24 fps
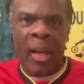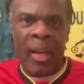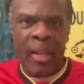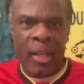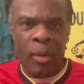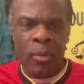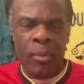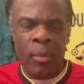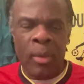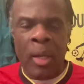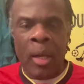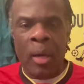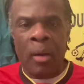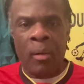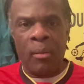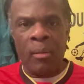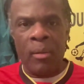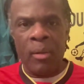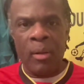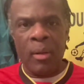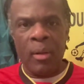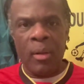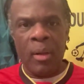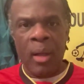I don't know.
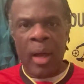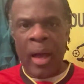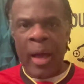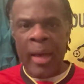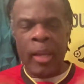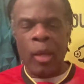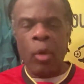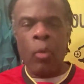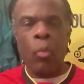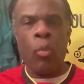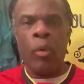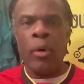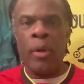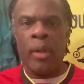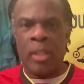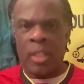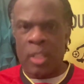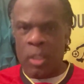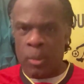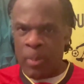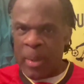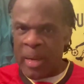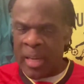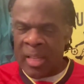I don't want to
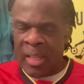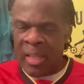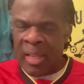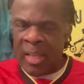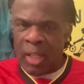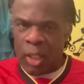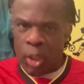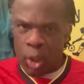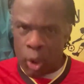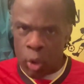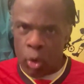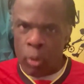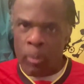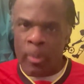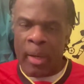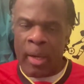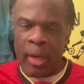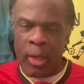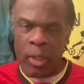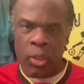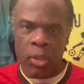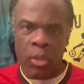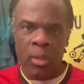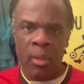speculate too
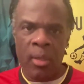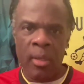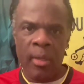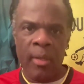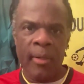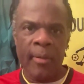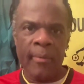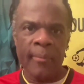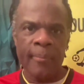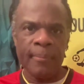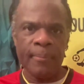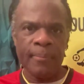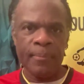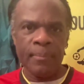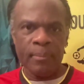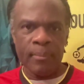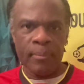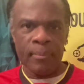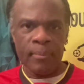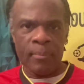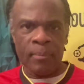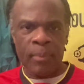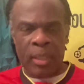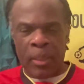much.
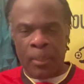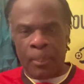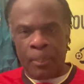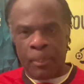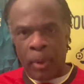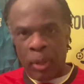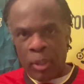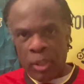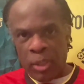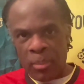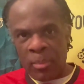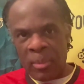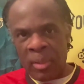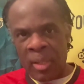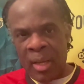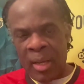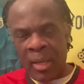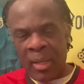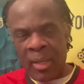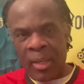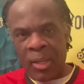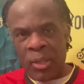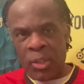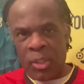But the bottom
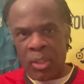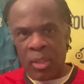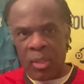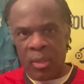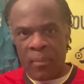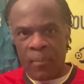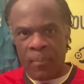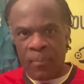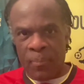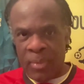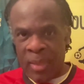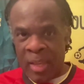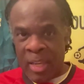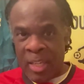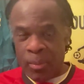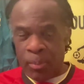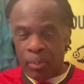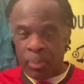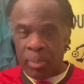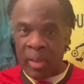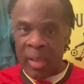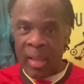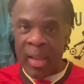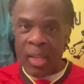line is these
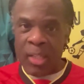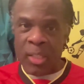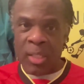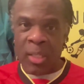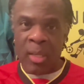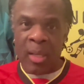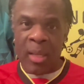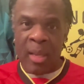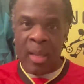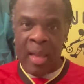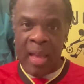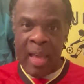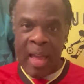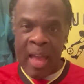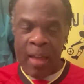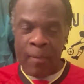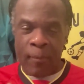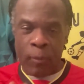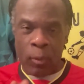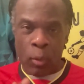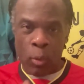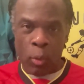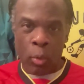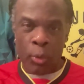players
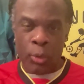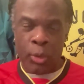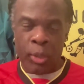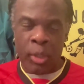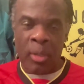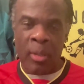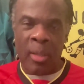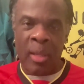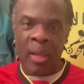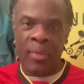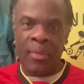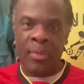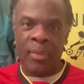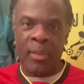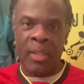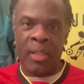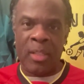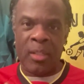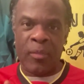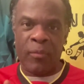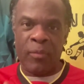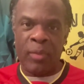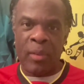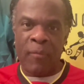have also let the
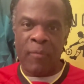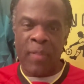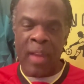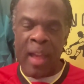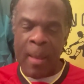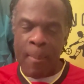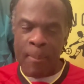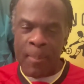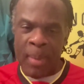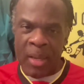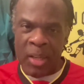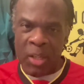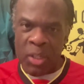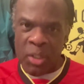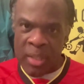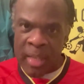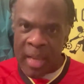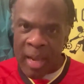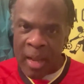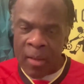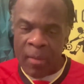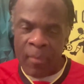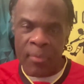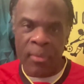fan base
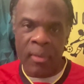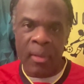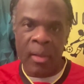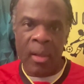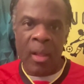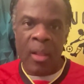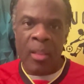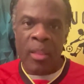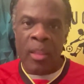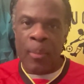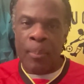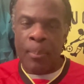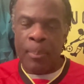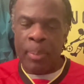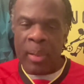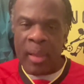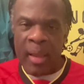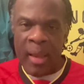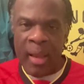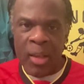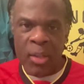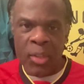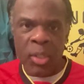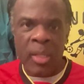down. The
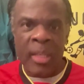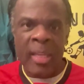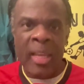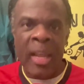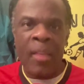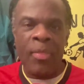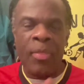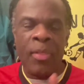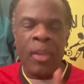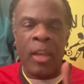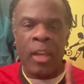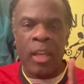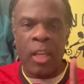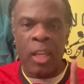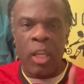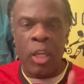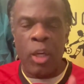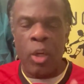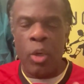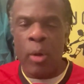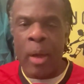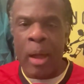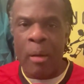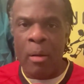players get their
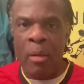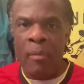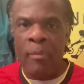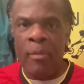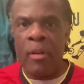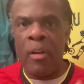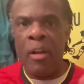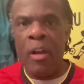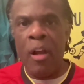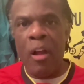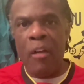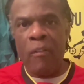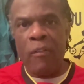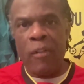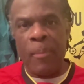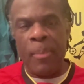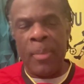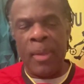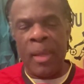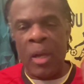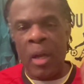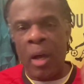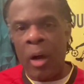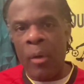cue, however, from
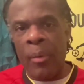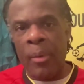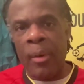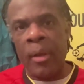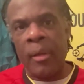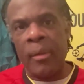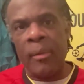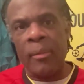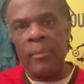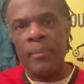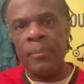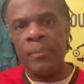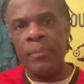the owner.